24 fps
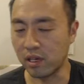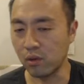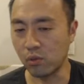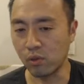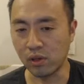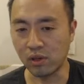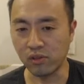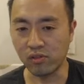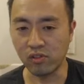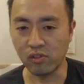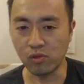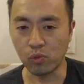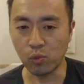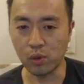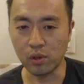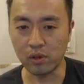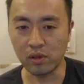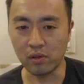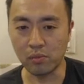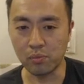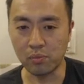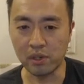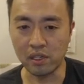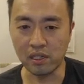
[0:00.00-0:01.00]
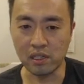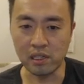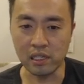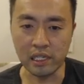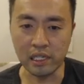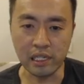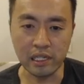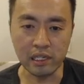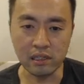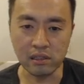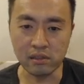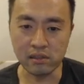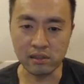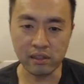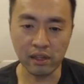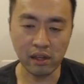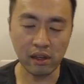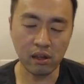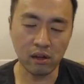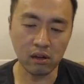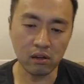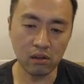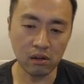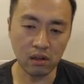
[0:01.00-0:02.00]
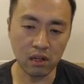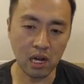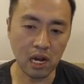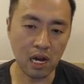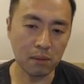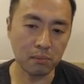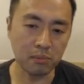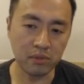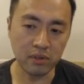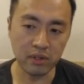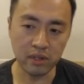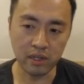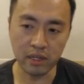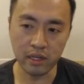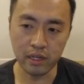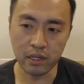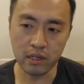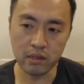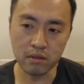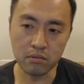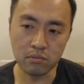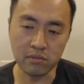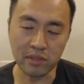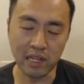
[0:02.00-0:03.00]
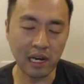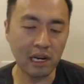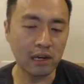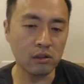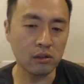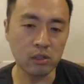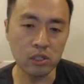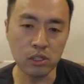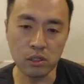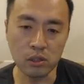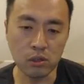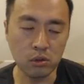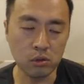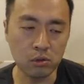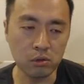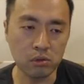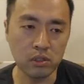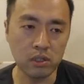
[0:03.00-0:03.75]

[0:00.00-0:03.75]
Whether it be lead, sale, opt-in, download,